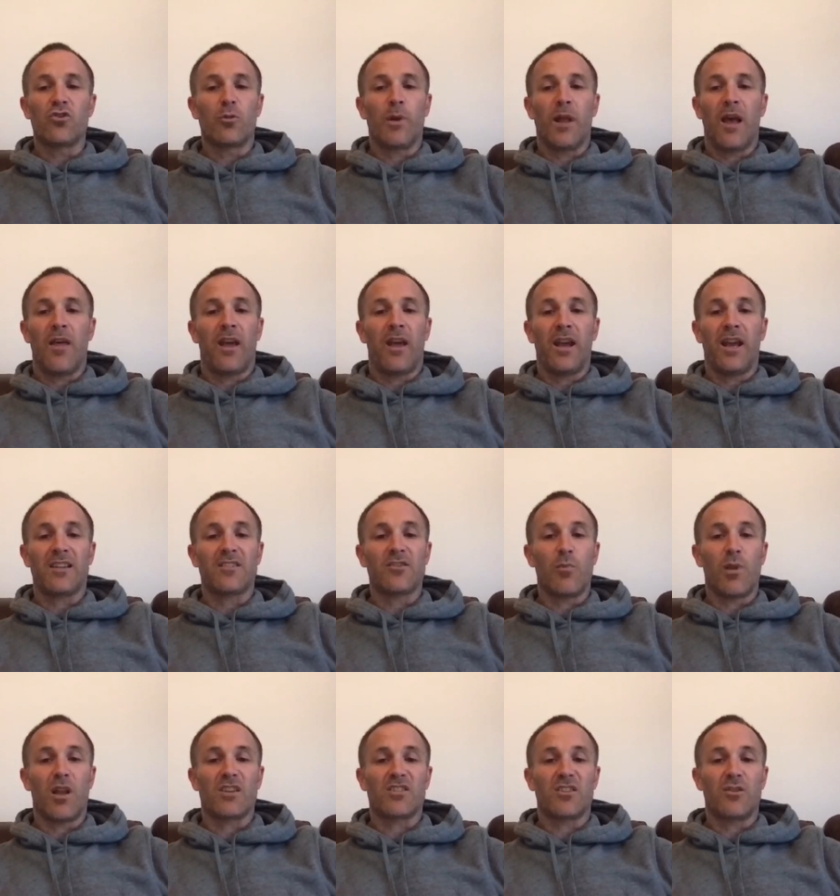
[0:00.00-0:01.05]
coming out of that Ghetto
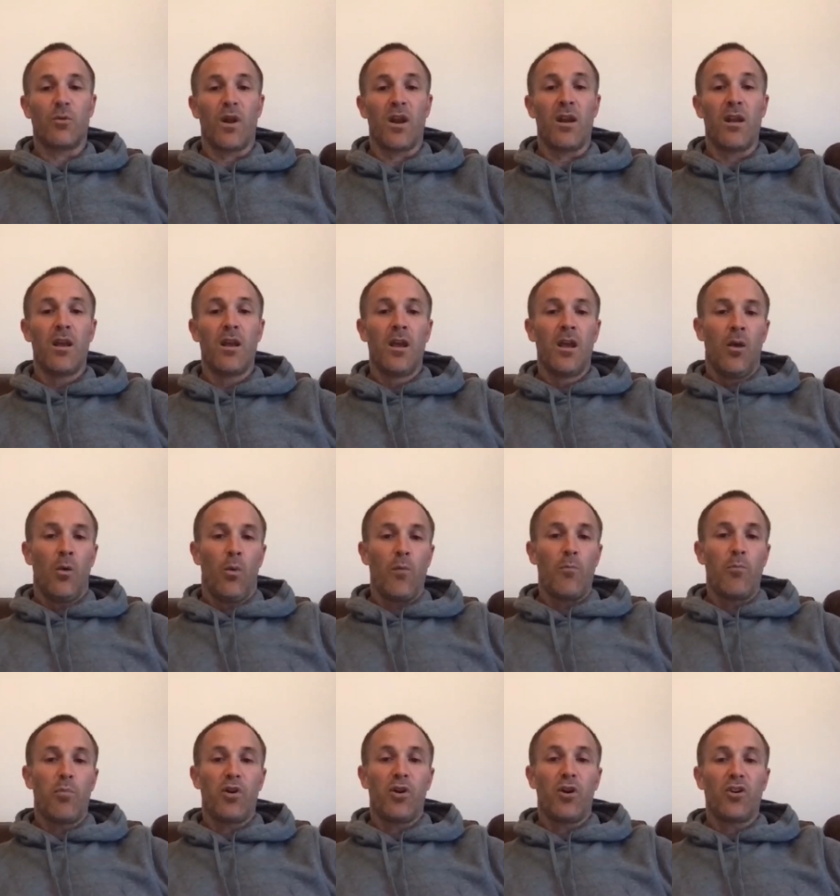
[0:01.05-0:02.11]
Blaster when
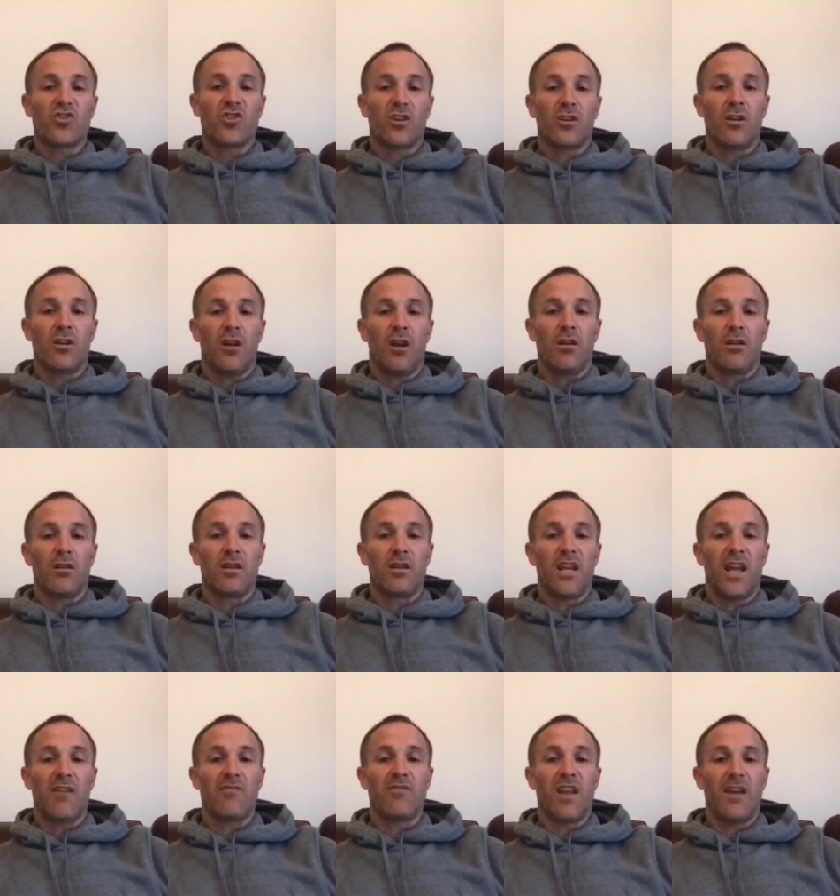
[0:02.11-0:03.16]
Perks and
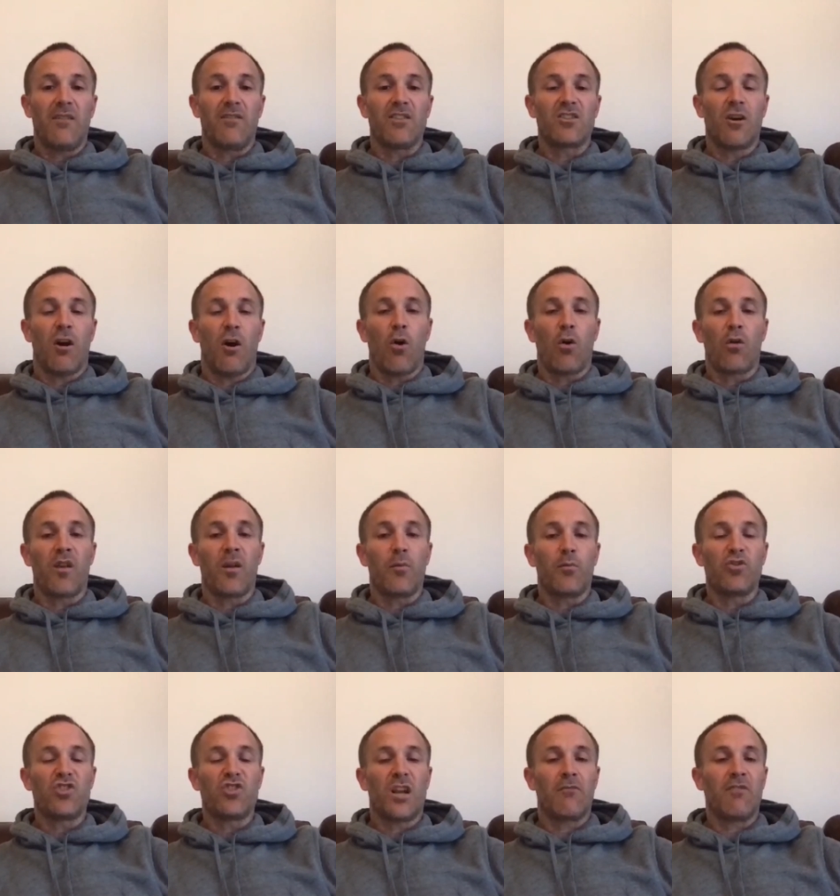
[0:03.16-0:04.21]
Kev Davis got hold of it,
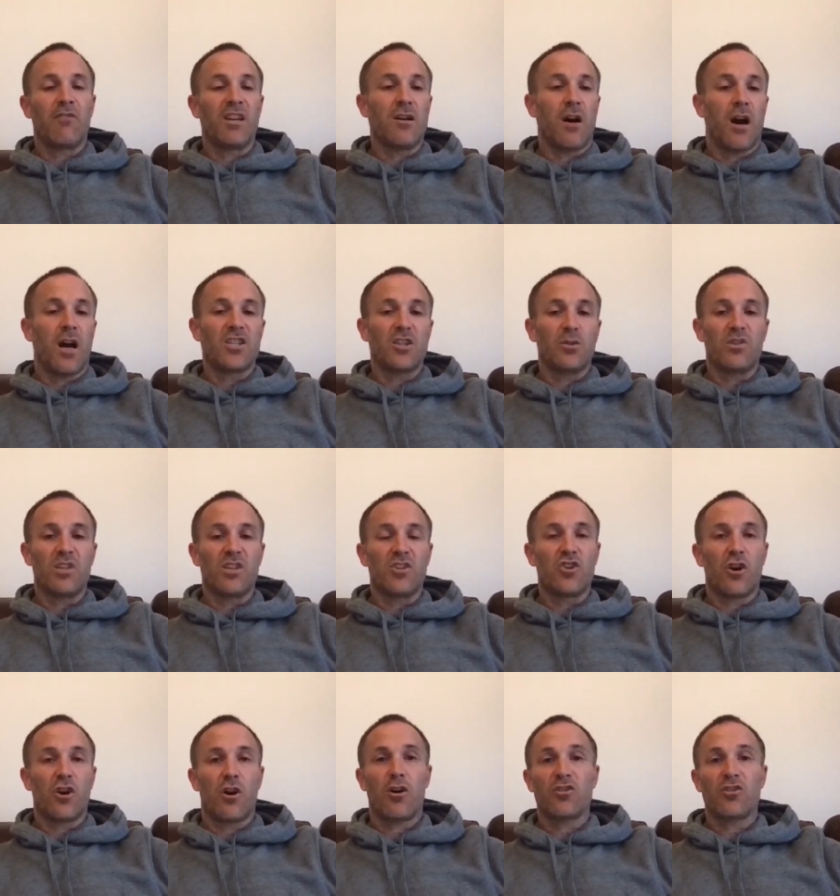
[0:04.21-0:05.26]
but generally Dyche was in
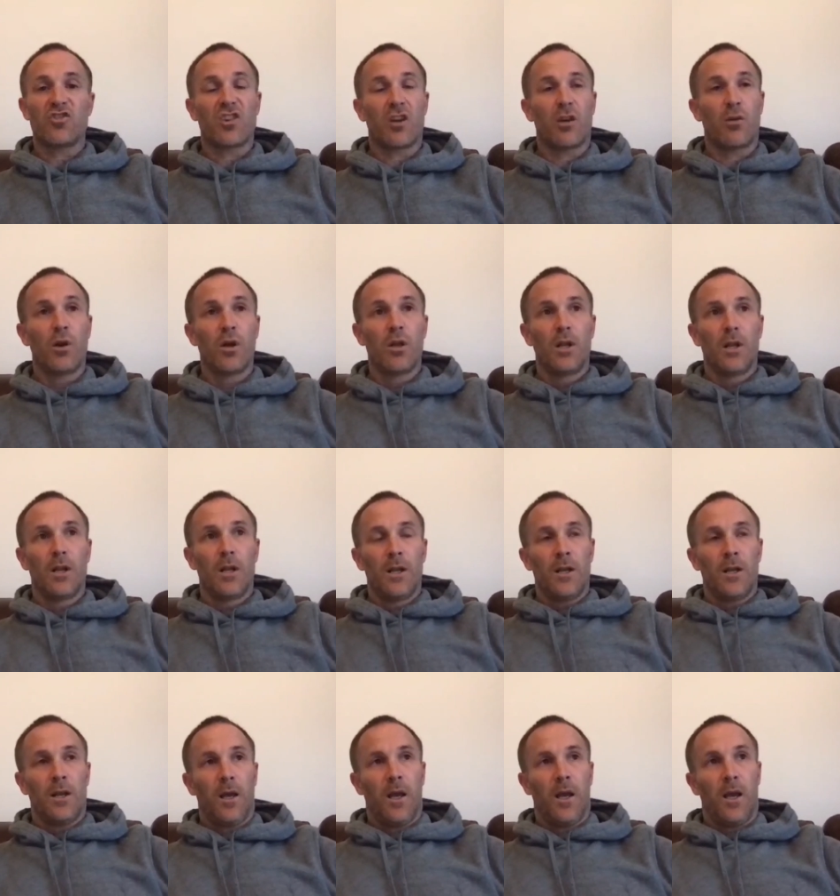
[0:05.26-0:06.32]
charge. So
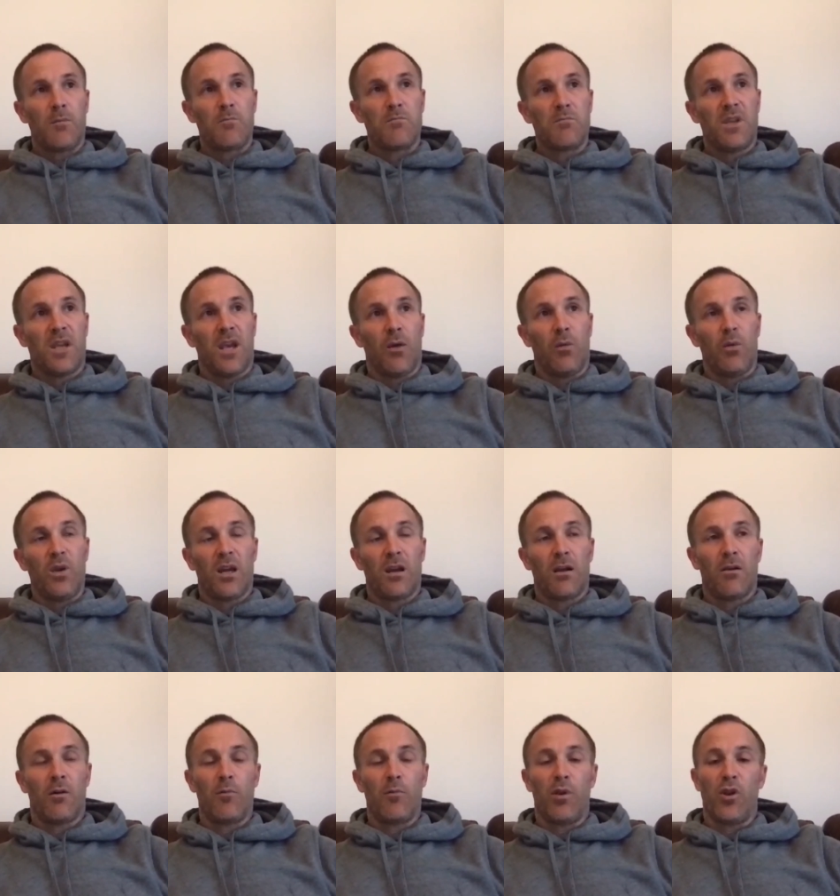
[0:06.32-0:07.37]
we had a
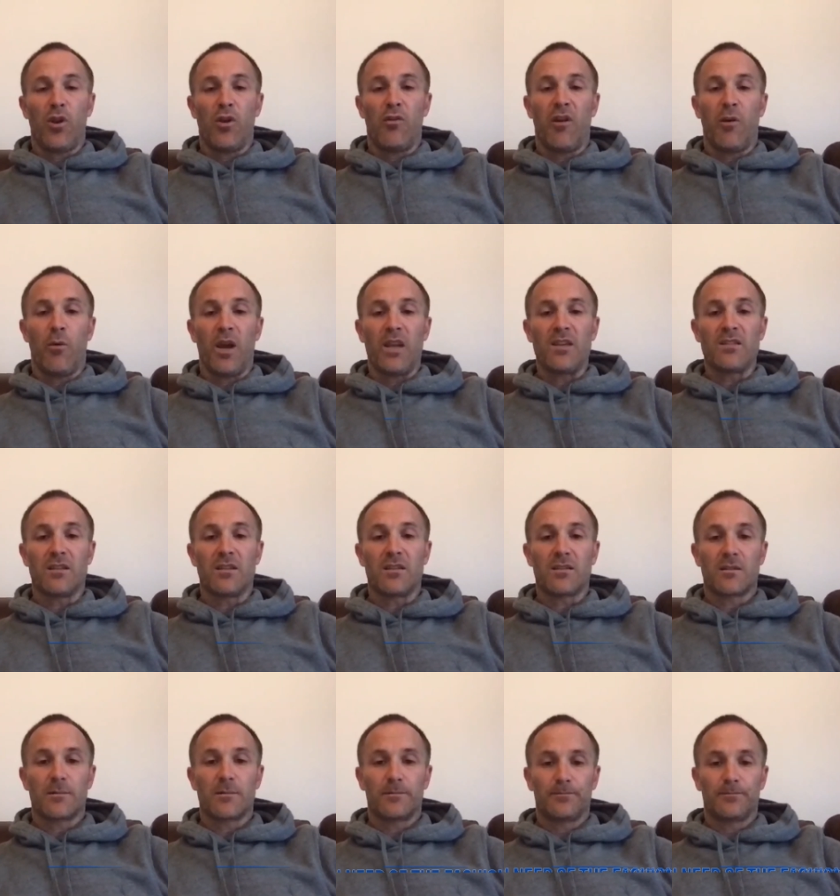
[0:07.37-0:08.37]
lot of Blur and Oasis.